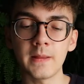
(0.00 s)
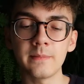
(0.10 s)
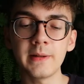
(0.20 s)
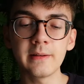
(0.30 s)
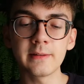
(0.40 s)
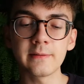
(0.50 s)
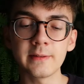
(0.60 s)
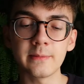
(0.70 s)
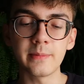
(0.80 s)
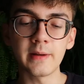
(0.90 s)
because of
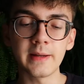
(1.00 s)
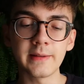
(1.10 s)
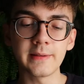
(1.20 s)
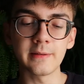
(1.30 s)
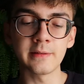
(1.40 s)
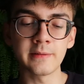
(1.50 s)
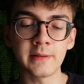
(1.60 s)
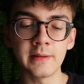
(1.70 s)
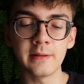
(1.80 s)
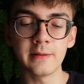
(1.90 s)
the price of
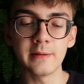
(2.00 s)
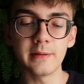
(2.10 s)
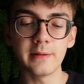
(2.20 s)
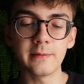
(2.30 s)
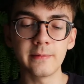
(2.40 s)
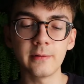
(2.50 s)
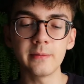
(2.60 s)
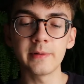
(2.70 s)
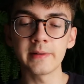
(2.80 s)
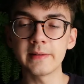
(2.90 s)
the full
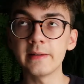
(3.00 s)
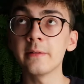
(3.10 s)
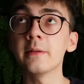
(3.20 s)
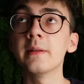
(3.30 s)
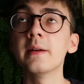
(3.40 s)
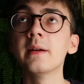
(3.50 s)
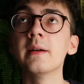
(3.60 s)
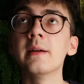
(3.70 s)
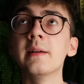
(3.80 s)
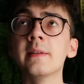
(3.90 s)
presentation,
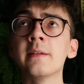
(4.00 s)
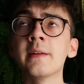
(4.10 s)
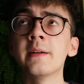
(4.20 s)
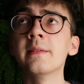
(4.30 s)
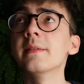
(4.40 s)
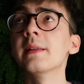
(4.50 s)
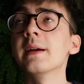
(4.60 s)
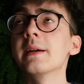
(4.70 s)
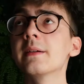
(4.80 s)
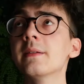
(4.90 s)
it's around
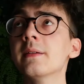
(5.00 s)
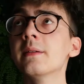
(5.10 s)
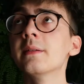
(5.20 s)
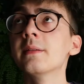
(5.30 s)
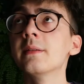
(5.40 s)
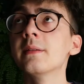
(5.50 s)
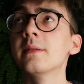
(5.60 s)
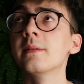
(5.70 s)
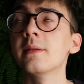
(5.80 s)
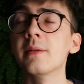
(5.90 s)
like
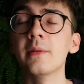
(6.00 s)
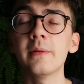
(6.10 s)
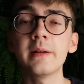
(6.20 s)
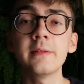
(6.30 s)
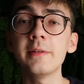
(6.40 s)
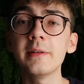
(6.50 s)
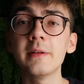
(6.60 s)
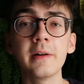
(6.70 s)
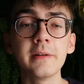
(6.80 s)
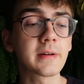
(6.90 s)

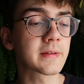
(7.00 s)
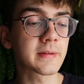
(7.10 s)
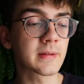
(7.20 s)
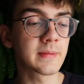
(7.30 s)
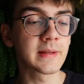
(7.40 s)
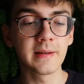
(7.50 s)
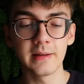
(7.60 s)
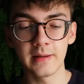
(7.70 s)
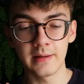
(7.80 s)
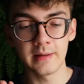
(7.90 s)
$200 or something.
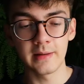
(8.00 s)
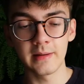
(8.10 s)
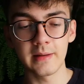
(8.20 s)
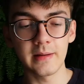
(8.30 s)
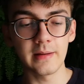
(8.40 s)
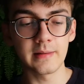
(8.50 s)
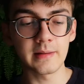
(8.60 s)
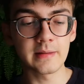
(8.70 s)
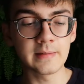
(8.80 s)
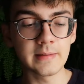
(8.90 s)

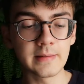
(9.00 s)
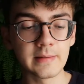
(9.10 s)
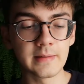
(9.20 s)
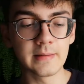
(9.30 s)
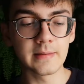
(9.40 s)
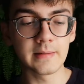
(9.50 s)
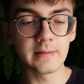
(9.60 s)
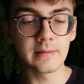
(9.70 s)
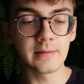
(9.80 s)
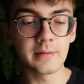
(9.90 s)
That's just
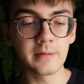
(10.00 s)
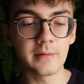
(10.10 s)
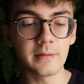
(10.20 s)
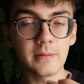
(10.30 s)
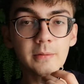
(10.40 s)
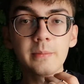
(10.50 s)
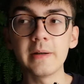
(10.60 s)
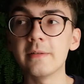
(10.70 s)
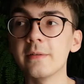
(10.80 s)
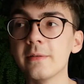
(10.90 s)
too
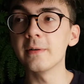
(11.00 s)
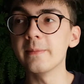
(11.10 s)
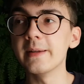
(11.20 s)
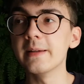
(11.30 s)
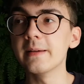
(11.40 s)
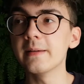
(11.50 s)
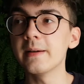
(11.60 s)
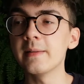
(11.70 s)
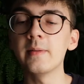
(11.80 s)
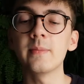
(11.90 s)
much me
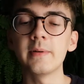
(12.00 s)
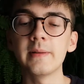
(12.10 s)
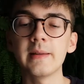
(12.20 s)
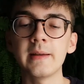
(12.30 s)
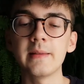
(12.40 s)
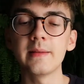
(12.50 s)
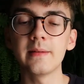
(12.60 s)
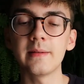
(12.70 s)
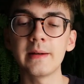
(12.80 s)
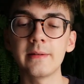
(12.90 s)
at this point, and
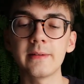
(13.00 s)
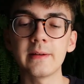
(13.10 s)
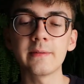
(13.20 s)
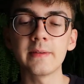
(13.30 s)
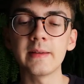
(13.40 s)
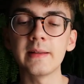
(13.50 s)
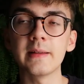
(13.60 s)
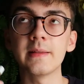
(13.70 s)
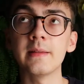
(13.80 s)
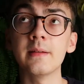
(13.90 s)
I also have to say
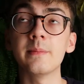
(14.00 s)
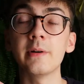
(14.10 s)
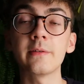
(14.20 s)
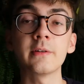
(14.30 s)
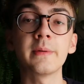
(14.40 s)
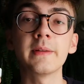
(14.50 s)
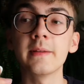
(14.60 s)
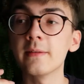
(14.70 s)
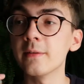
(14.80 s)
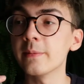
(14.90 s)
that the performance
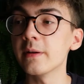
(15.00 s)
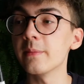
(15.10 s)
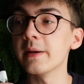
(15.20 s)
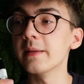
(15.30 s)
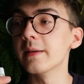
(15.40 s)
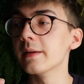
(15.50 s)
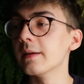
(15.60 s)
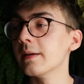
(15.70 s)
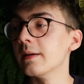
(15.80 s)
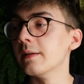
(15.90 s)
is super bad.
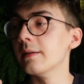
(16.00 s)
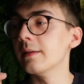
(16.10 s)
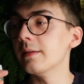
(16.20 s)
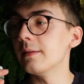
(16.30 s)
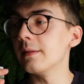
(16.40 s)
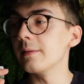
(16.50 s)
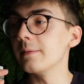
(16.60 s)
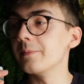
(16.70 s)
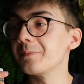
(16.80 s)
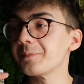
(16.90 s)

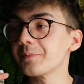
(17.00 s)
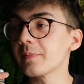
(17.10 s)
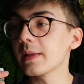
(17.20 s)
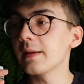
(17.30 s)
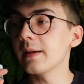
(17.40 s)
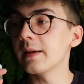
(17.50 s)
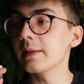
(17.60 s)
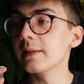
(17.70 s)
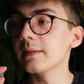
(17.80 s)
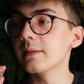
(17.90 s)
Um,
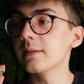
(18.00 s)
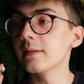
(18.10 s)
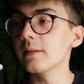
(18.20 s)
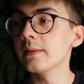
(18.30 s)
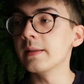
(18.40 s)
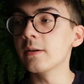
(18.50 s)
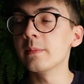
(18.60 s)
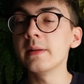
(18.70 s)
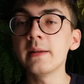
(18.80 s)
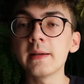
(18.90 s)
and the
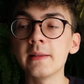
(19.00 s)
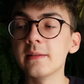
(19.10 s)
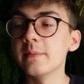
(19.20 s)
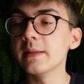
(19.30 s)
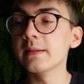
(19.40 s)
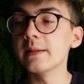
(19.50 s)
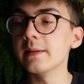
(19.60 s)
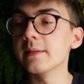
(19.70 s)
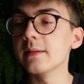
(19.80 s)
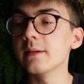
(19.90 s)
opening and the middle
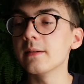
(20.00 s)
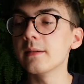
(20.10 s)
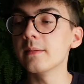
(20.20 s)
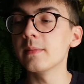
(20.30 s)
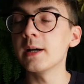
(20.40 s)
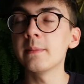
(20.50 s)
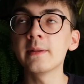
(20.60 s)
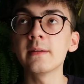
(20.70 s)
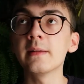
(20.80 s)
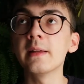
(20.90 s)
is
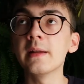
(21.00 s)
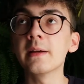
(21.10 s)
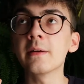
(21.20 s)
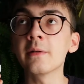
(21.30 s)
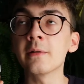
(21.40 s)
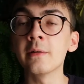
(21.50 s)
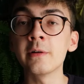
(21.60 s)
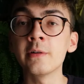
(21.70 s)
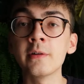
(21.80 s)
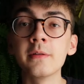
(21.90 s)
absolutely
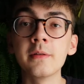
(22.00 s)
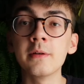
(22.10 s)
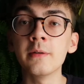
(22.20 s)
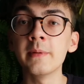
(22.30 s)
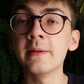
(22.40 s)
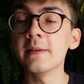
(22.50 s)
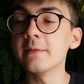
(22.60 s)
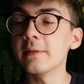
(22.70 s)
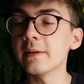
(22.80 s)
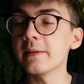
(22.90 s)
gorgeous,
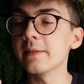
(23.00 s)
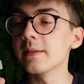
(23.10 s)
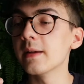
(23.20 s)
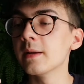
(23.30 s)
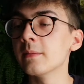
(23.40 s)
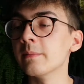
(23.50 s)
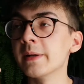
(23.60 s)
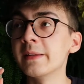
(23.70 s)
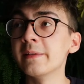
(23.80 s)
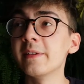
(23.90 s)
amazing fragrance,
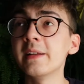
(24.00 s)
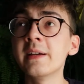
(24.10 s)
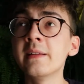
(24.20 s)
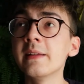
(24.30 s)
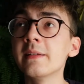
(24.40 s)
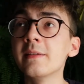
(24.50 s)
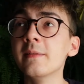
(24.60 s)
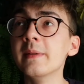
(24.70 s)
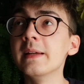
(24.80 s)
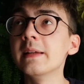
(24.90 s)
but the dry down to
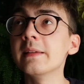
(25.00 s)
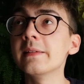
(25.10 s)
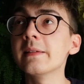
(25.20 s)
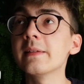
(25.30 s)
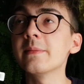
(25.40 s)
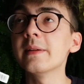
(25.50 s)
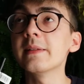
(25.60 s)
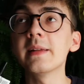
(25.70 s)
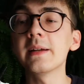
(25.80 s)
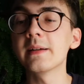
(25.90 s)
me is just
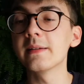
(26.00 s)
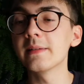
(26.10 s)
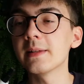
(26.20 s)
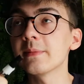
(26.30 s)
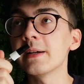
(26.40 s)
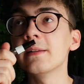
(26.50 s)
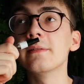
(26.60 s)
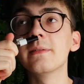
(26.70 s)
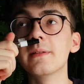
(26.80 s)
smells like some kind of